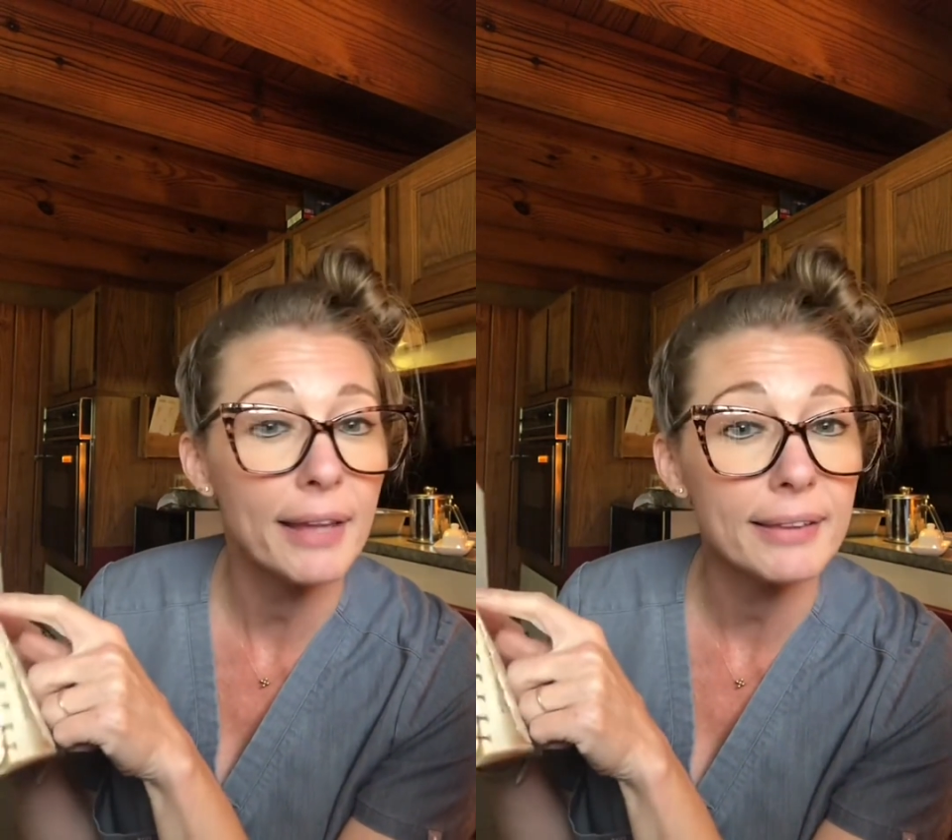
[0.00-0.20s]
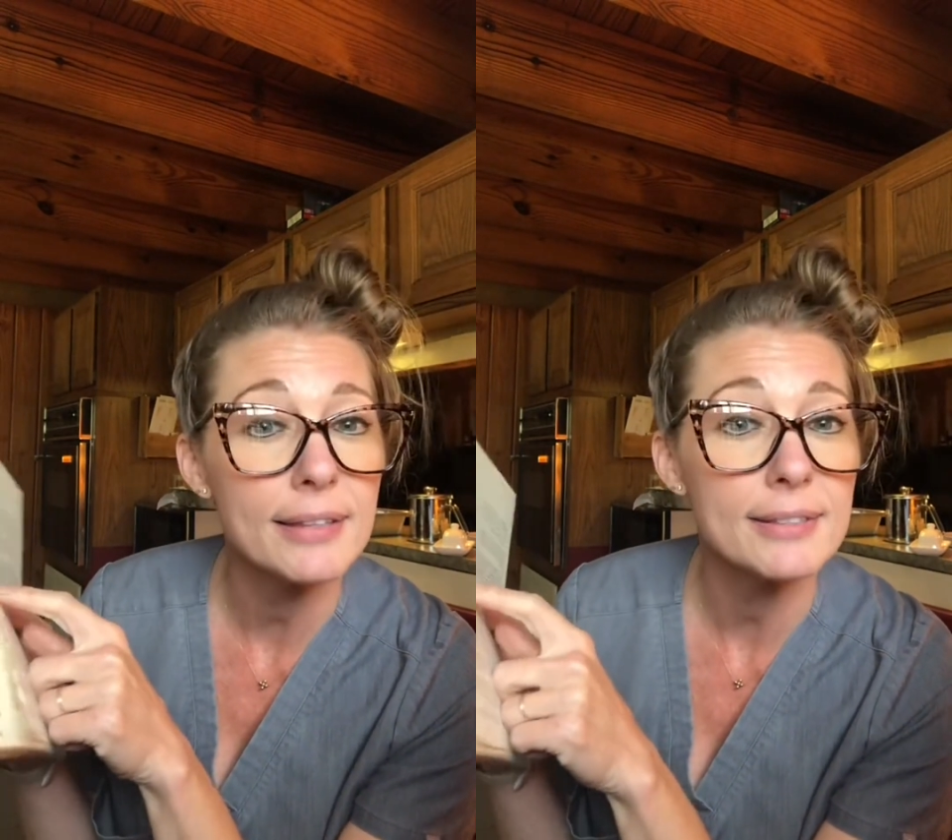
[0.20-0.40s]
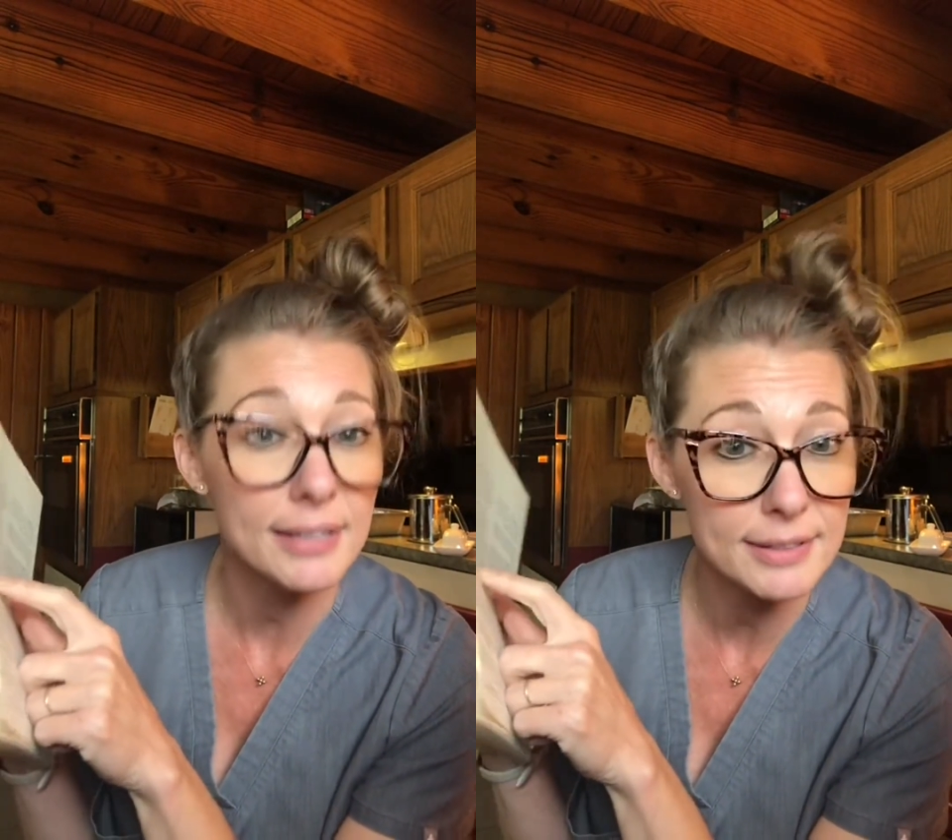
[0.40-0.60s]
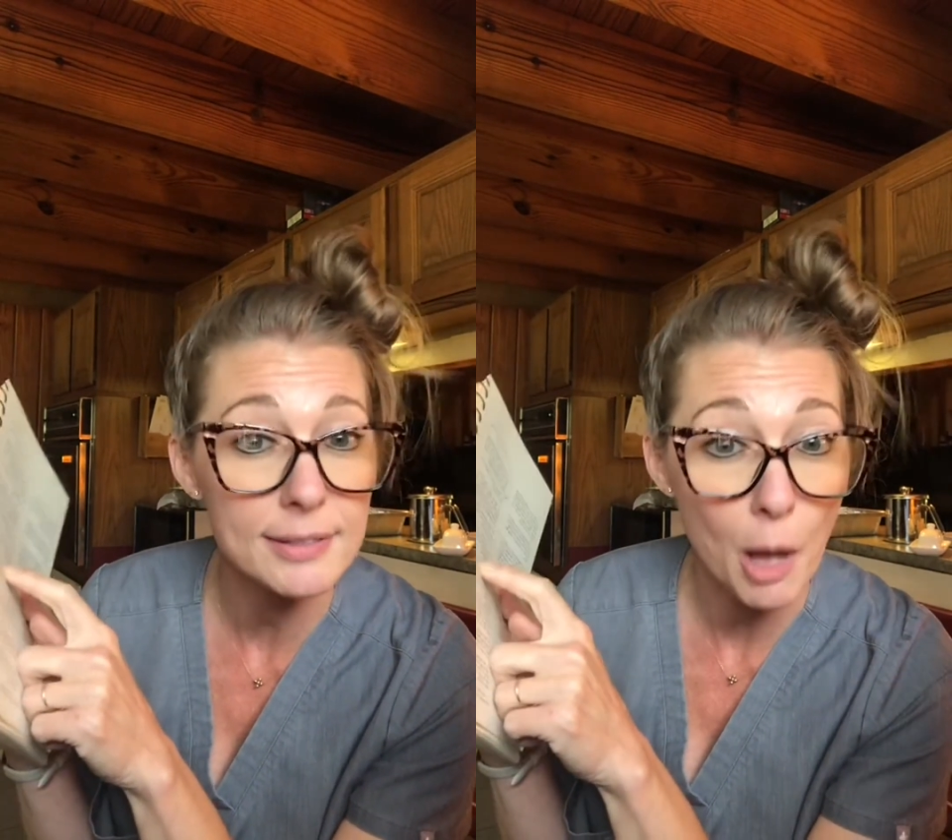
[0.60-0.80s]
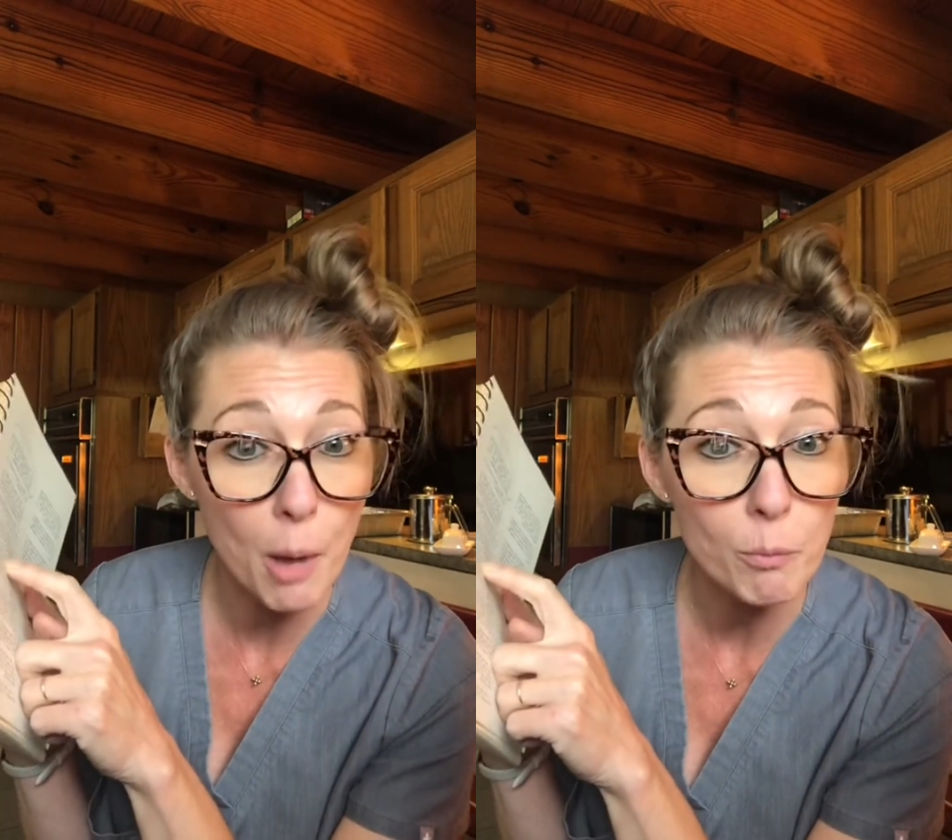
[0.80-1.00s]
in some
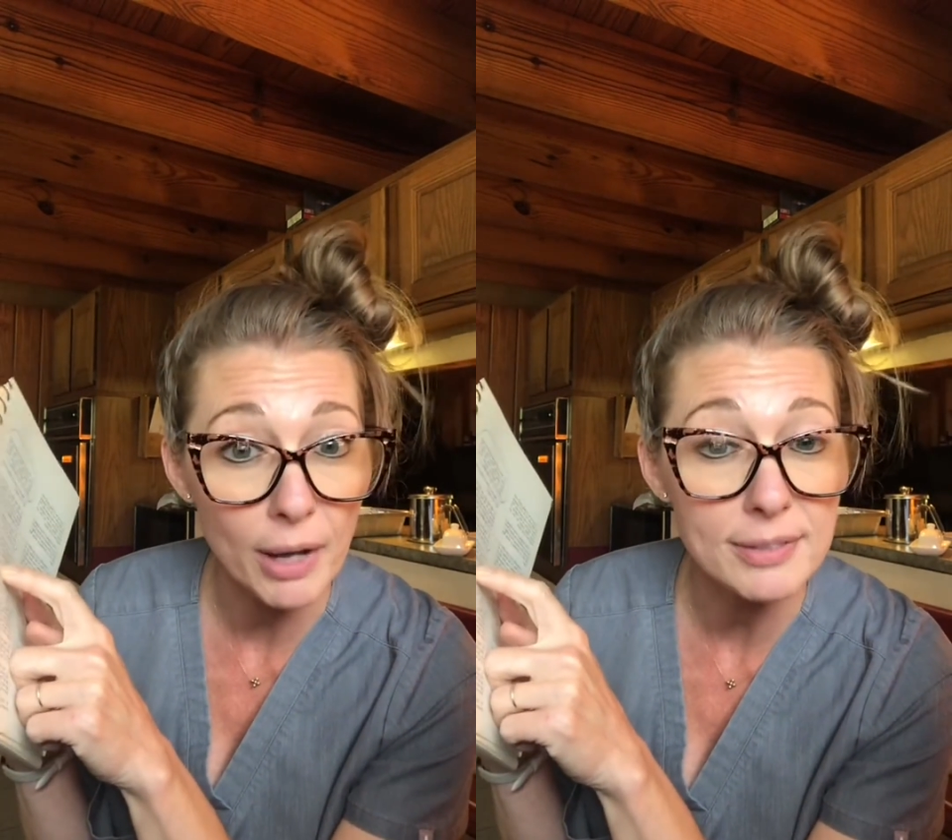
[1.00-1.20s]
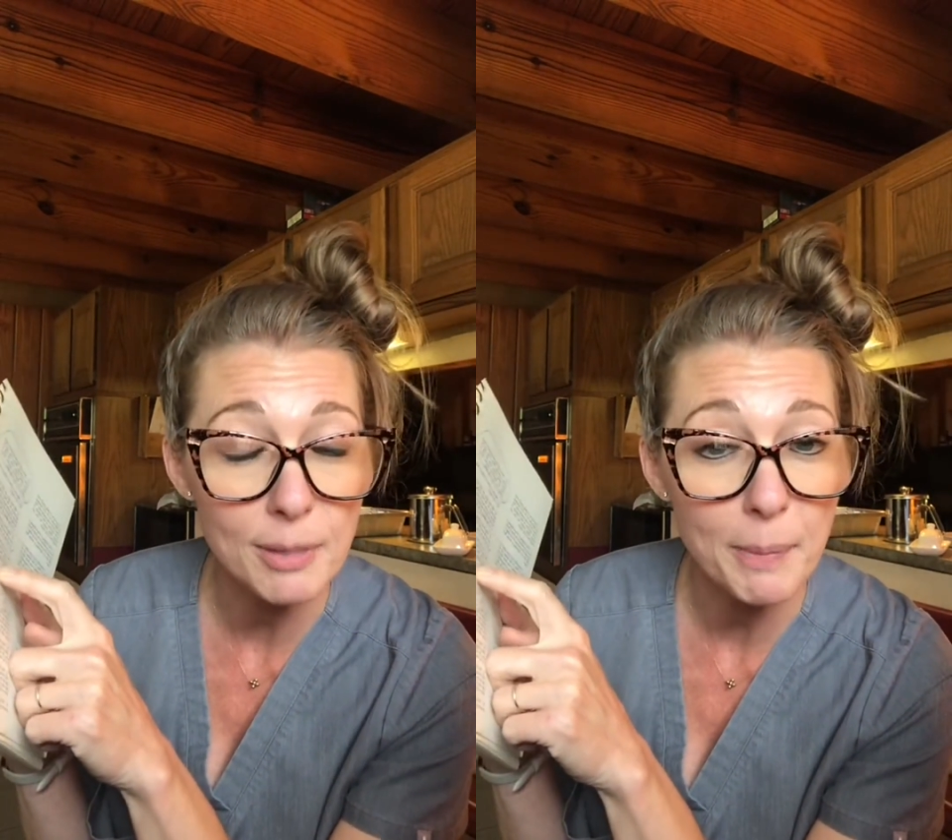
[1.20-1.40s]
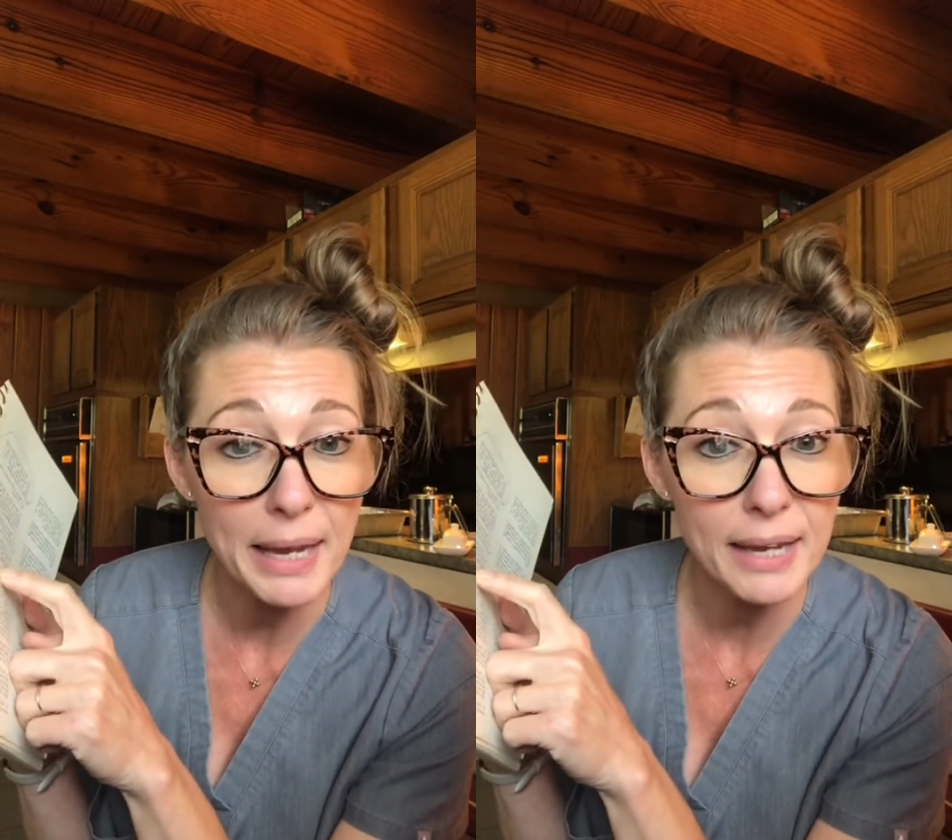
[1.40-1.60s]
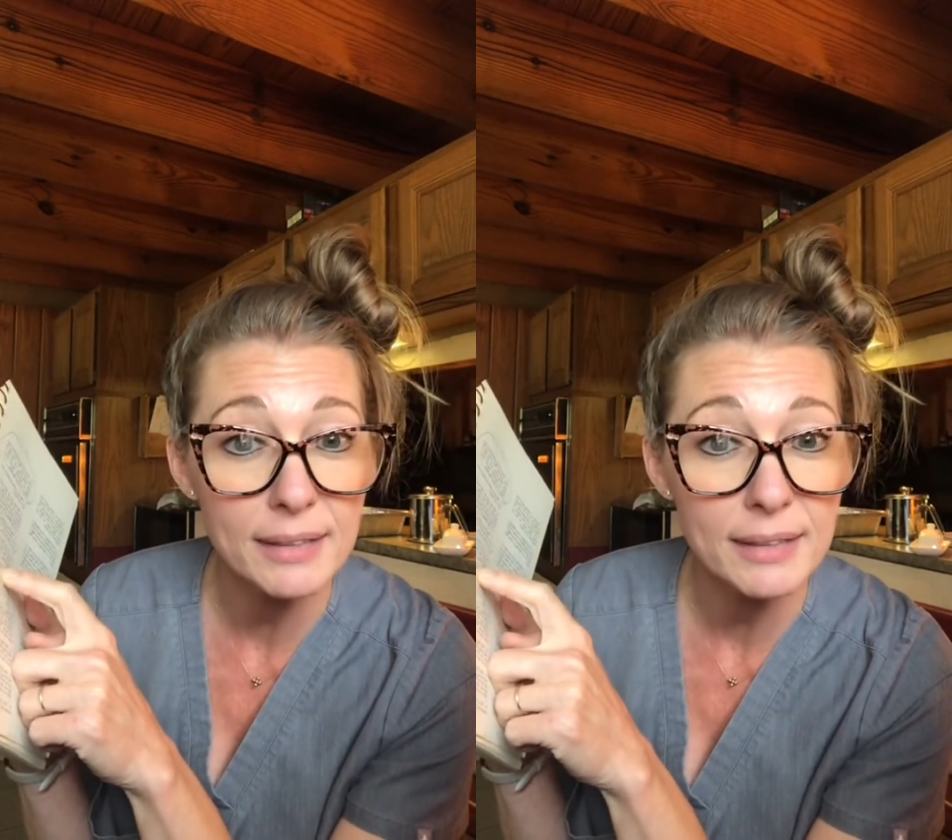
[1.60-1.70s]
recipes,